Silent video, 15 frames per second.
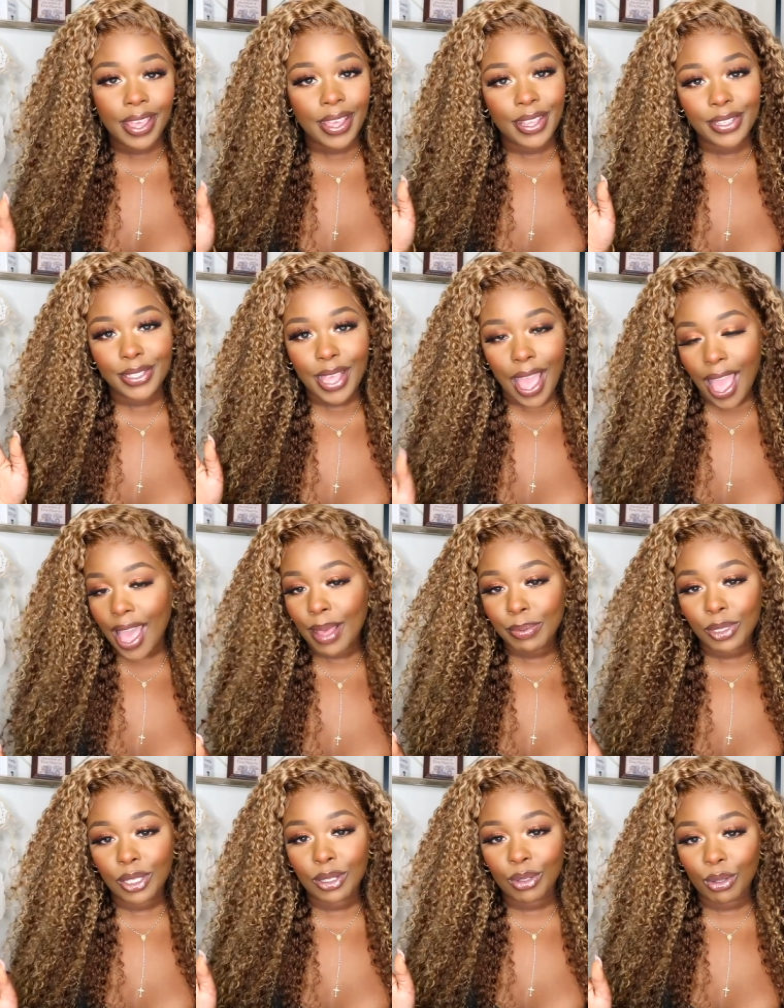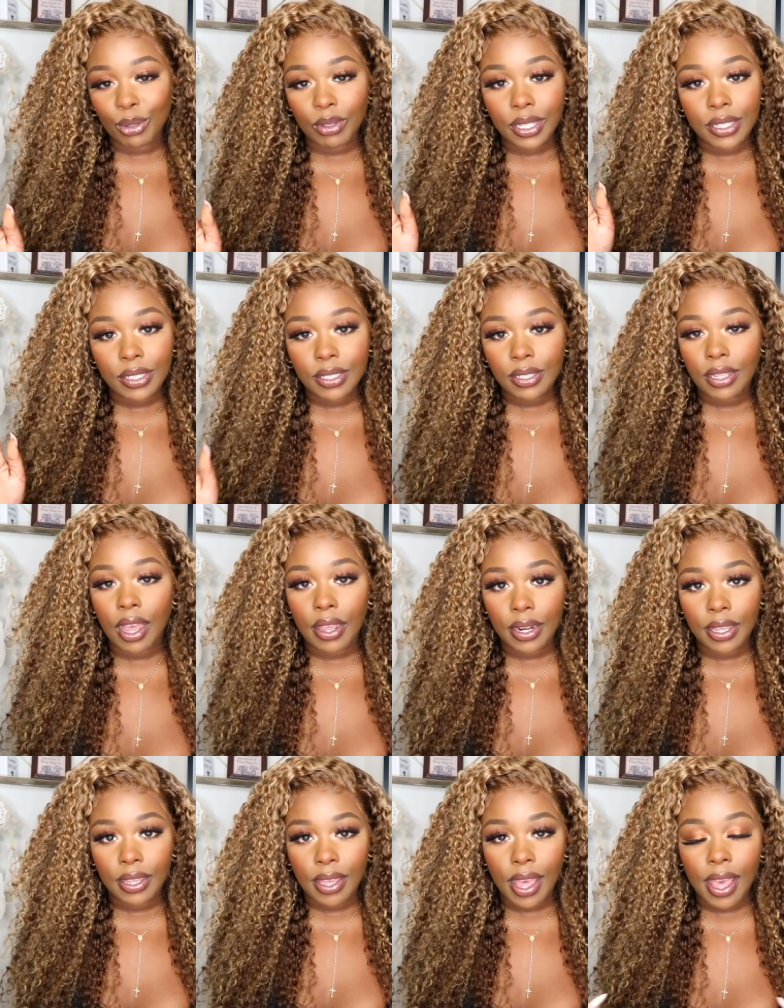is absolutely
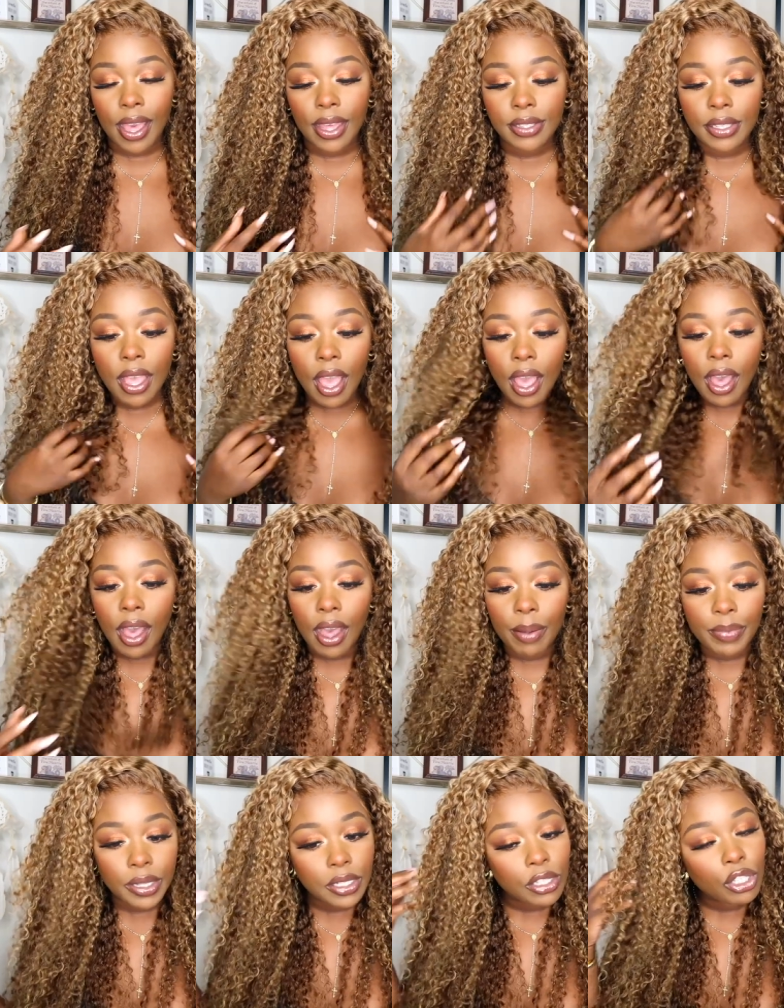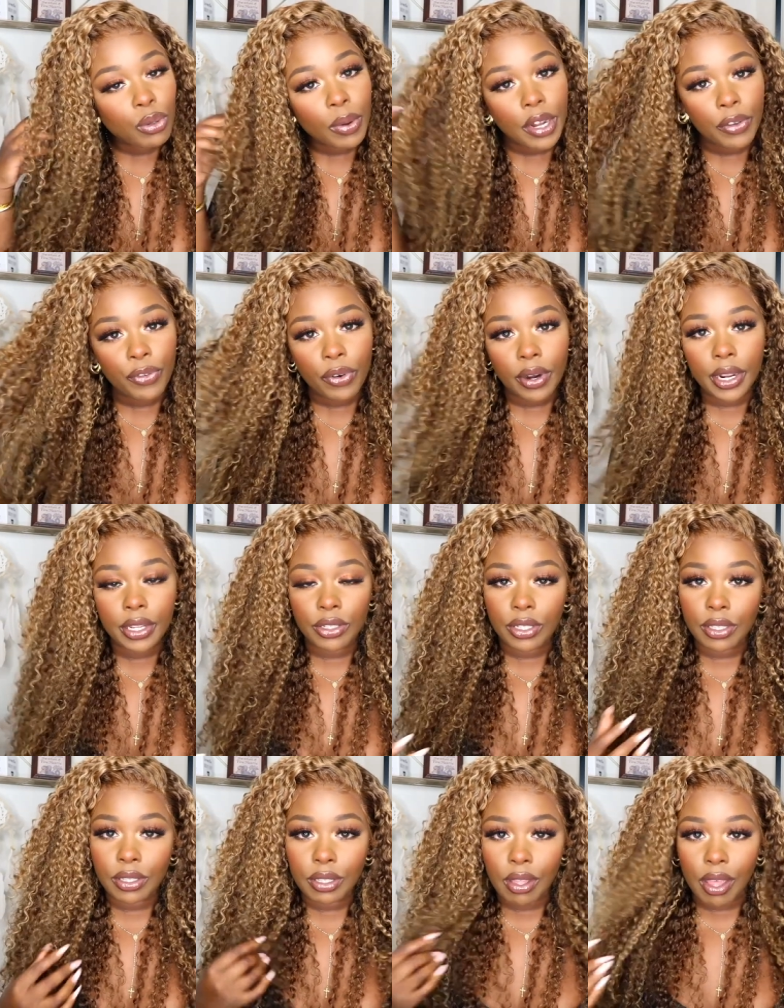stunning, guys. Um, this is 24
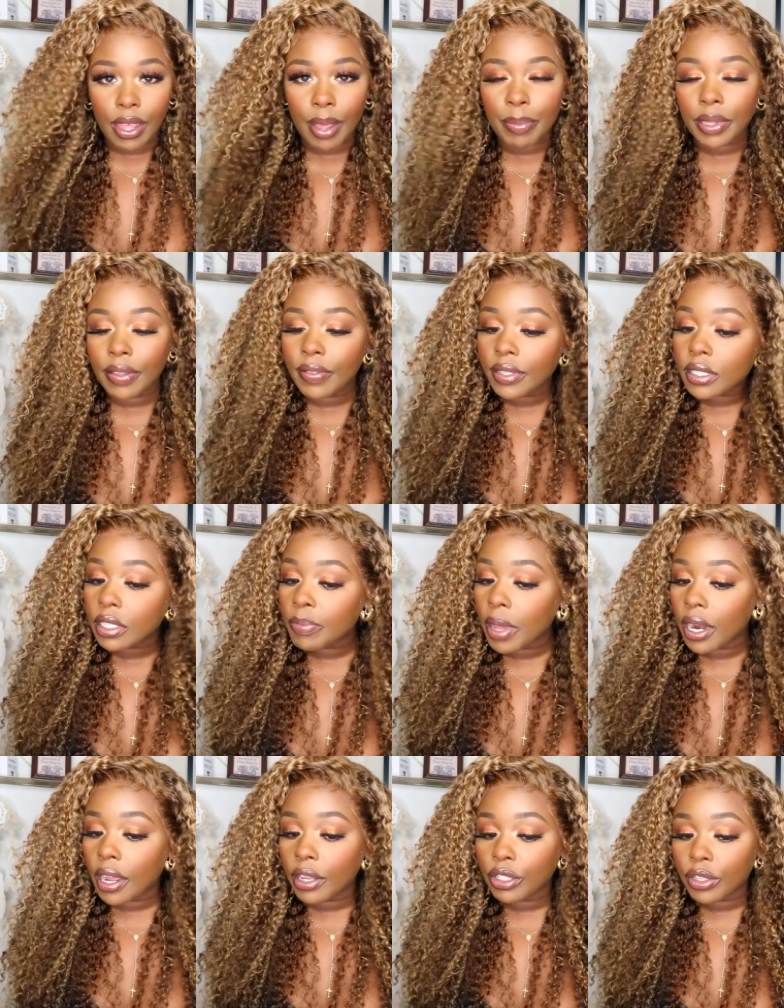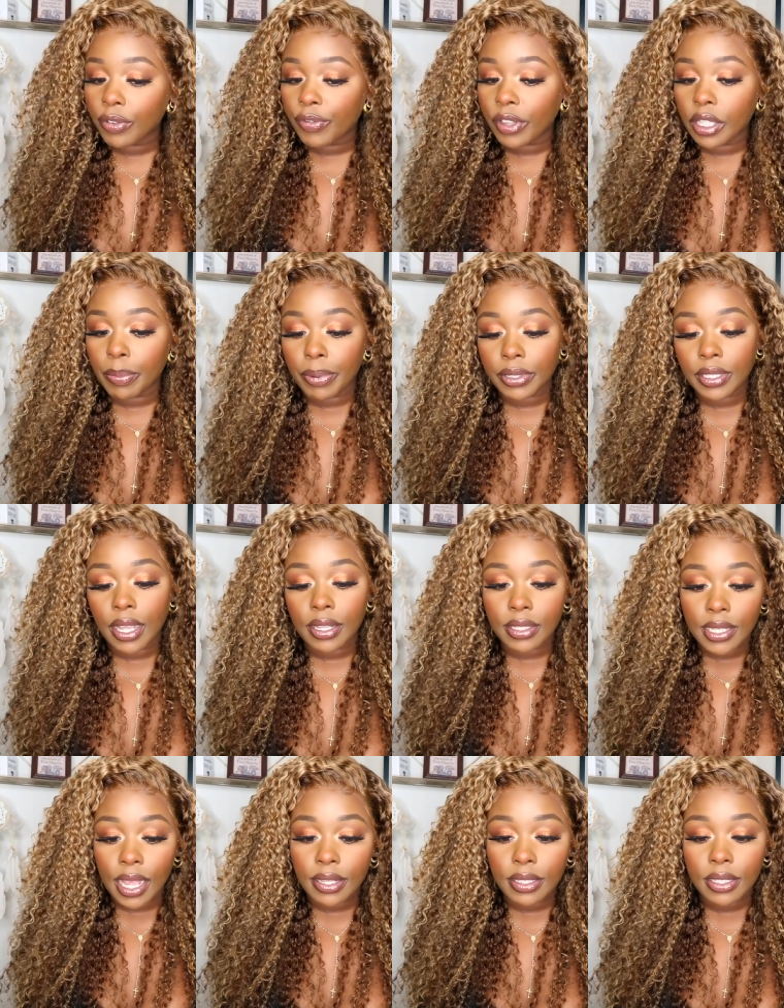inches long. I believe this is about
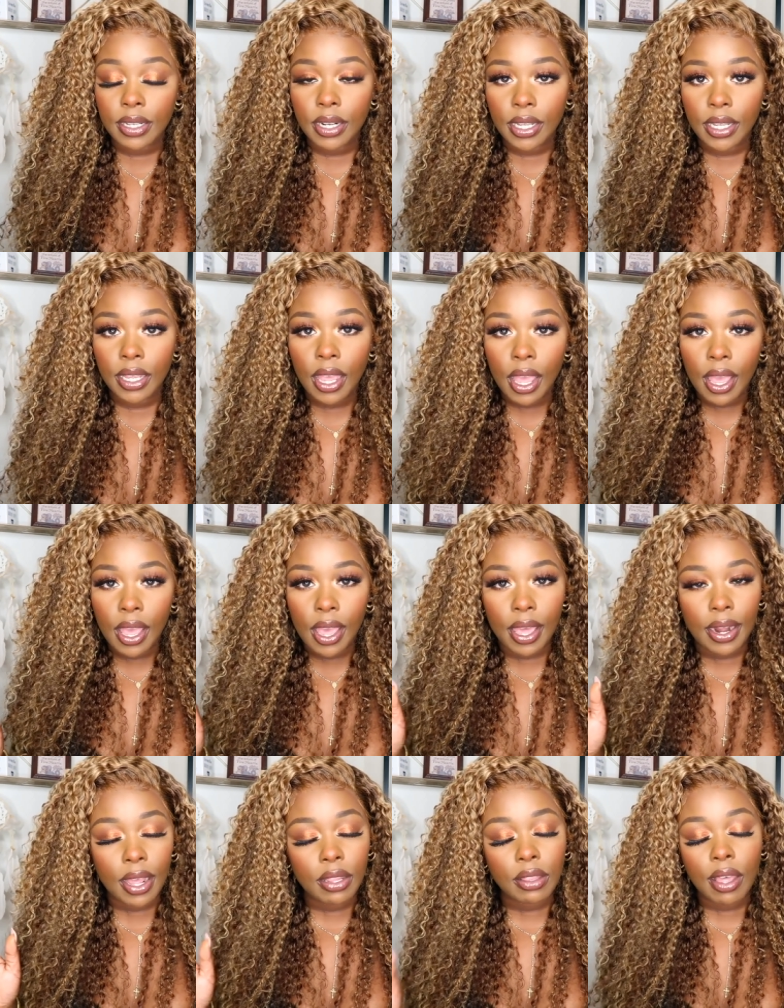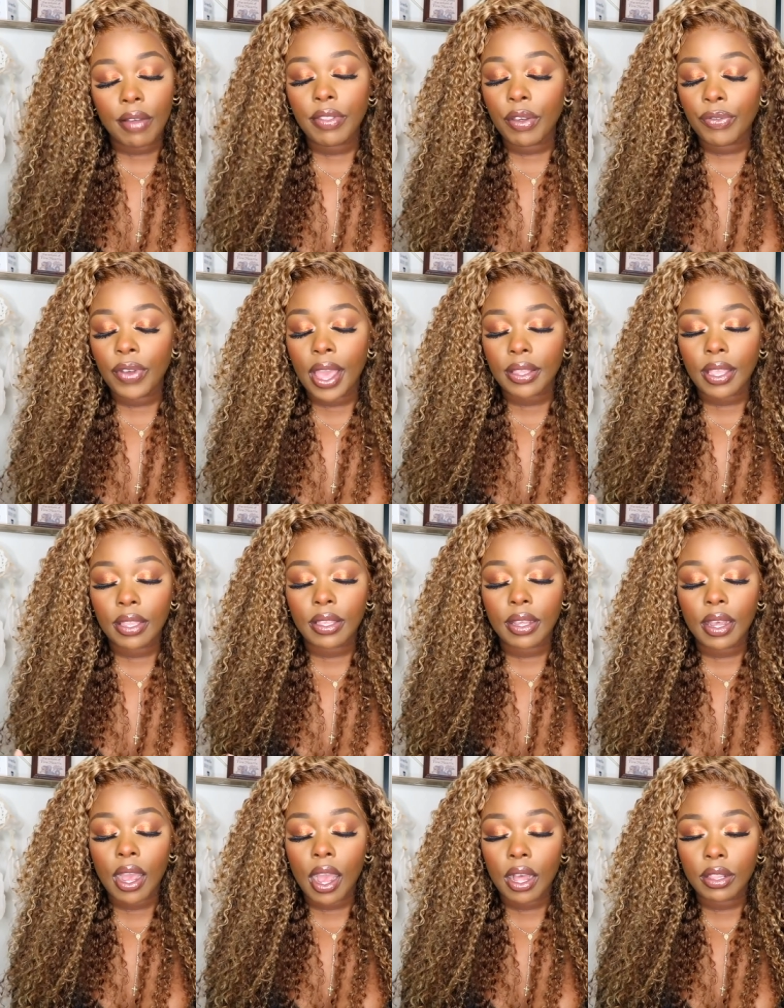150% density, and I love the fact that the
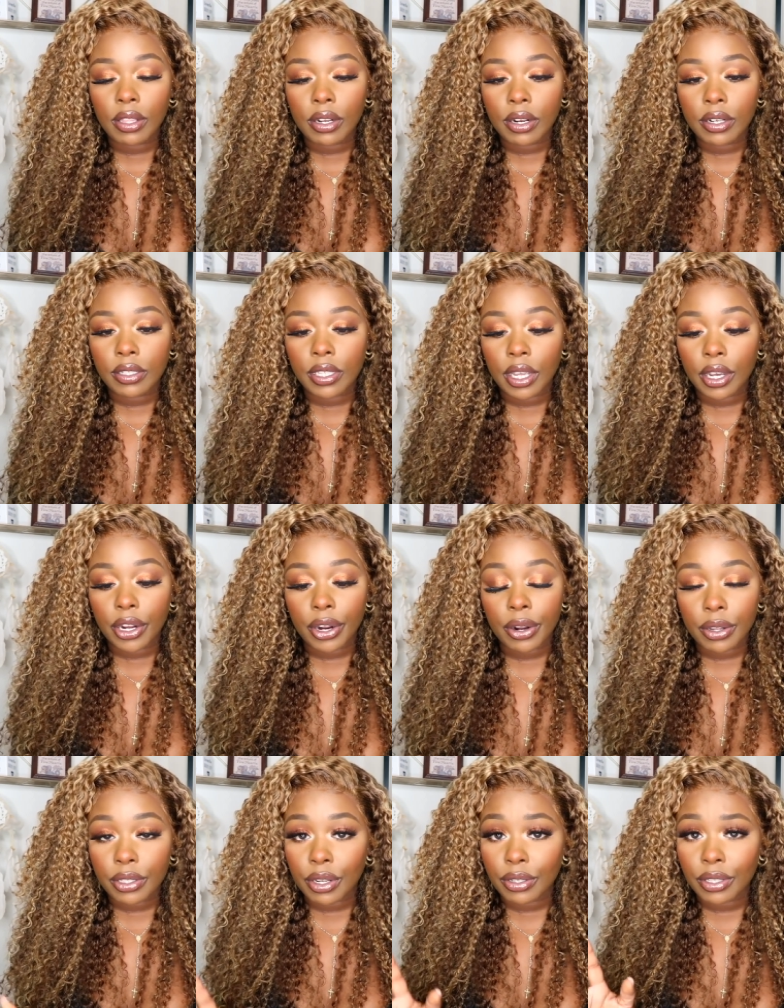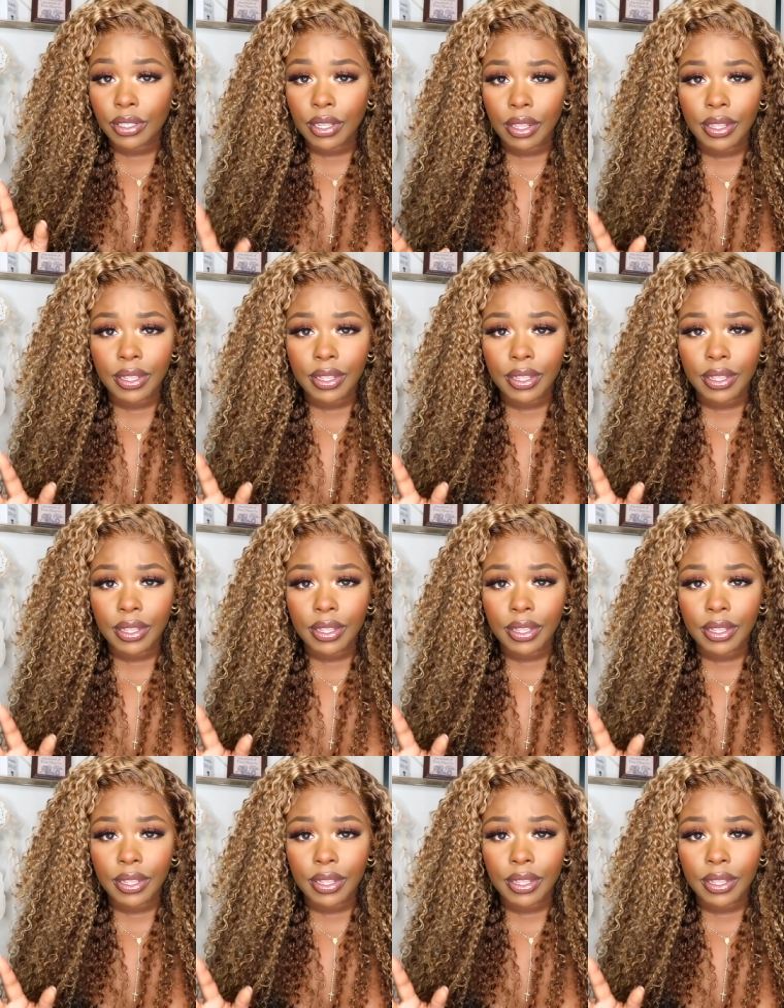colors and curls are still